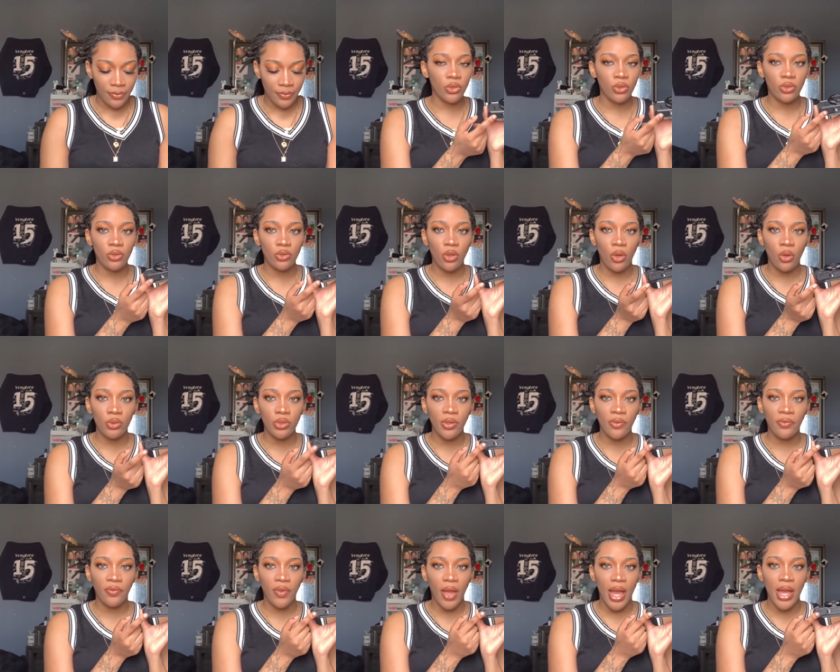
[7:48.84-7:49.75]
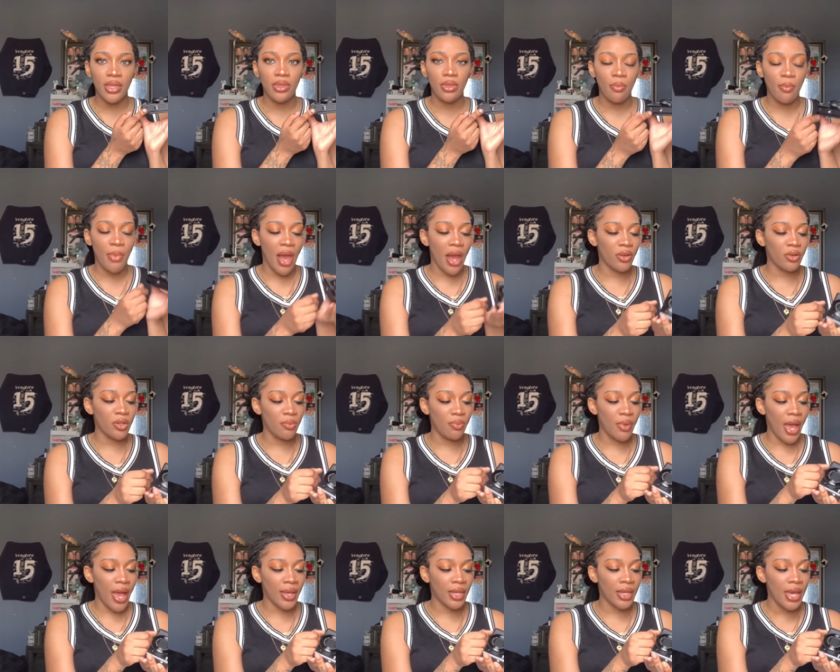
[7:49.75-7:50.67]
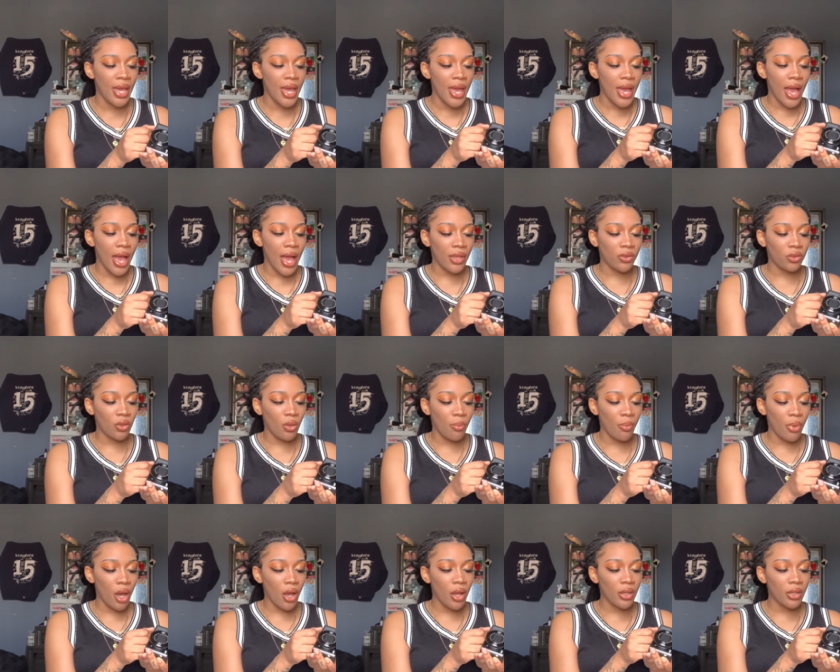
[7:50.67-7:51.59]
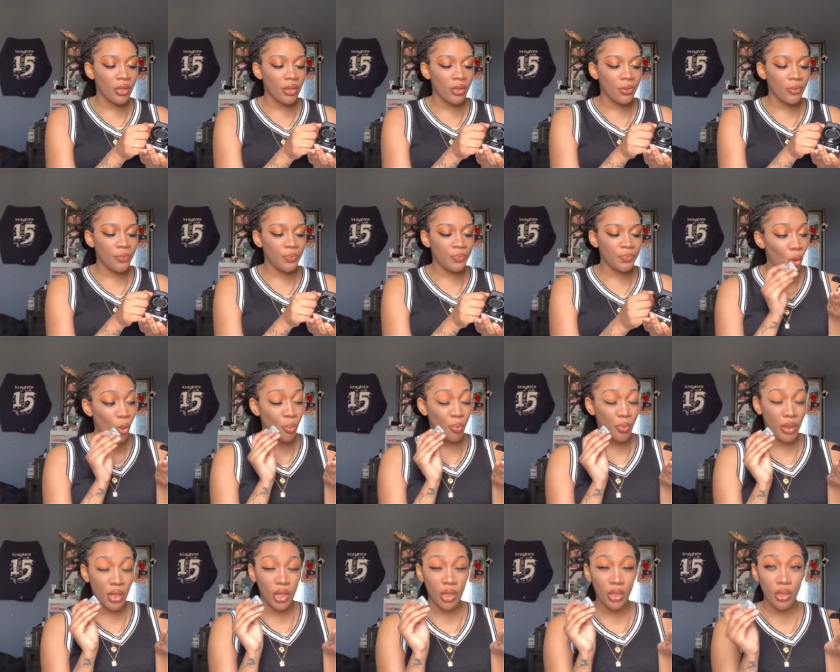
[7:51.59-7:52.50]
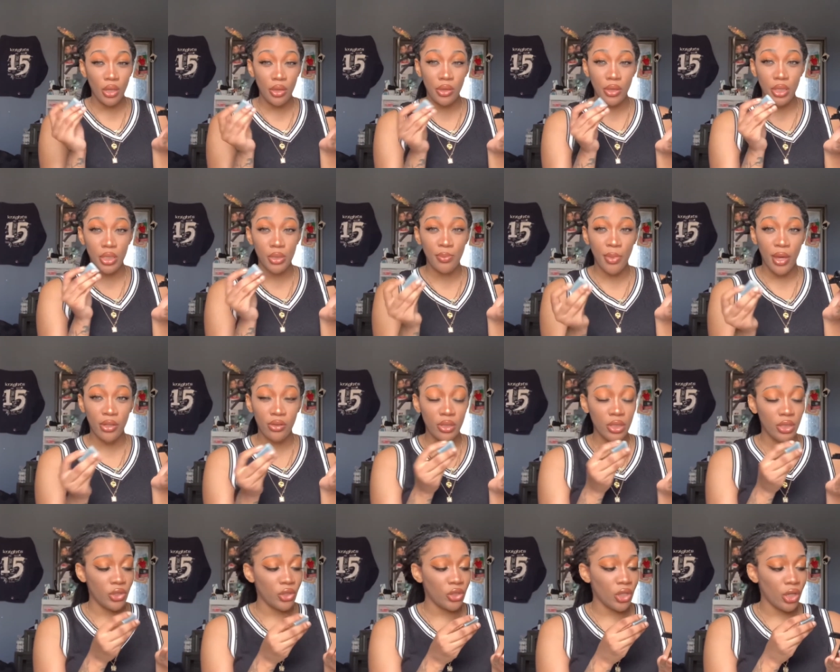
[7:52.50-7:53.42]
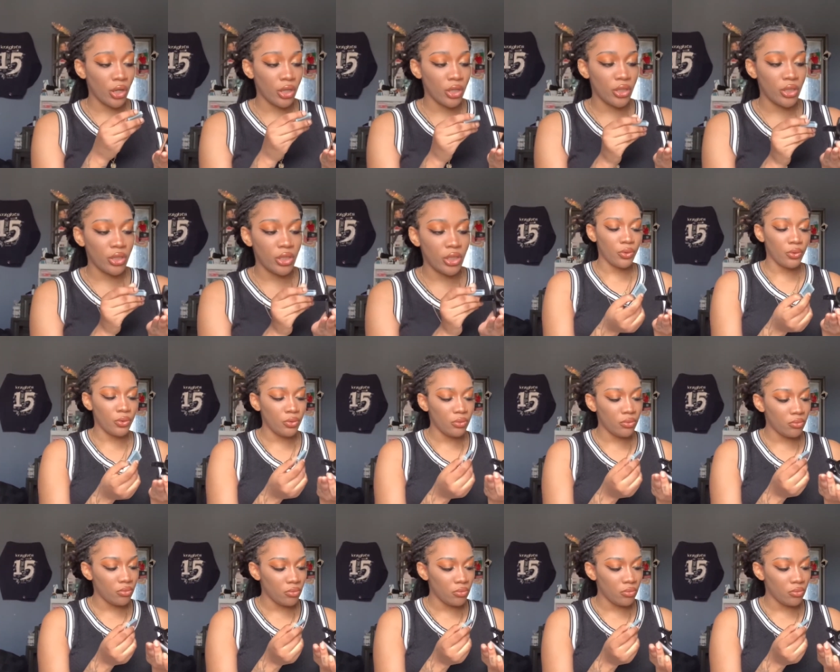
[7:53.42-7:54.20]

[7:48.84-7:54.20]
You'll know to find the battery pack at the bottom. Hoping this battery is charged. Ooh.